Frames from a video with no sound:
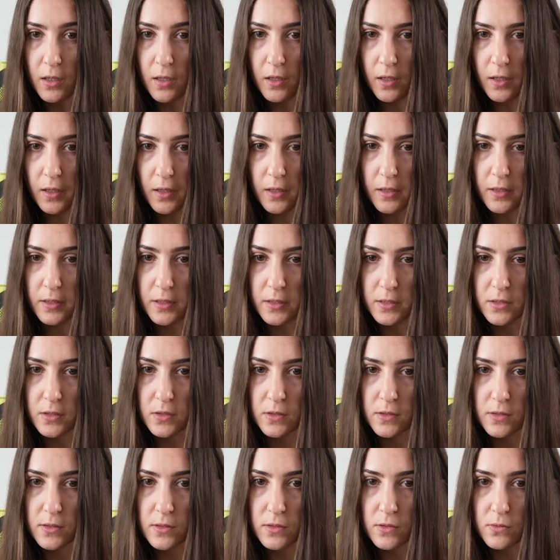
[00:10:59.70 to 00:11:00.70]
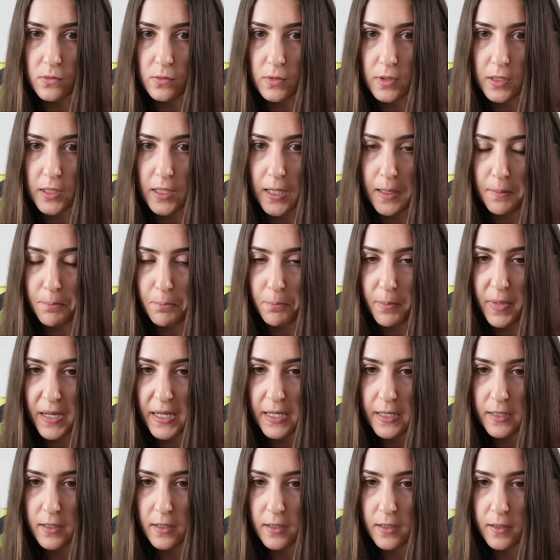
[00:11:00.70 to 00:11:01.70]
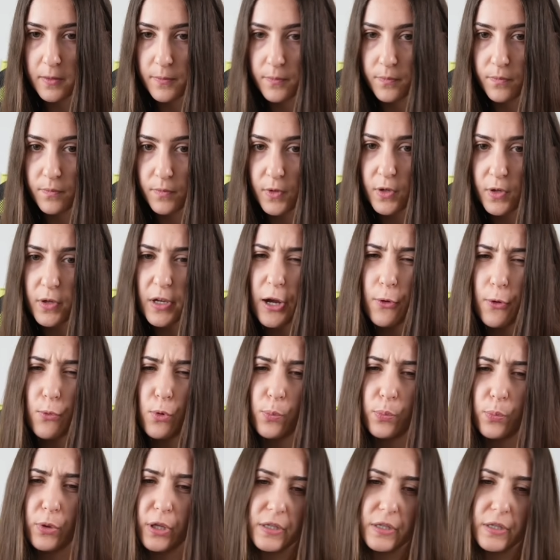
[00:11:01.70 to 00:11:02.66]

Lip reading: to come back. Okay, I will play